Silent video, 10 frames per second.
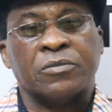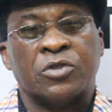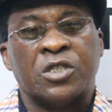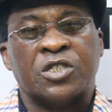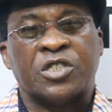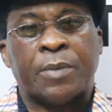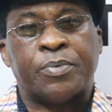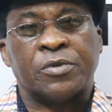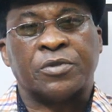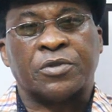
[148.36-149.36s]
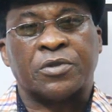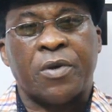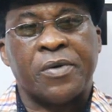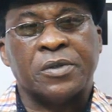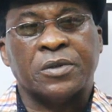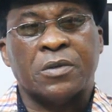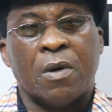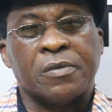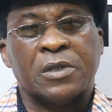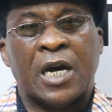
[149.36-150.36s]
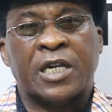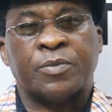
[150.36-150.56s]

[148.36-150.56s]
these chapels are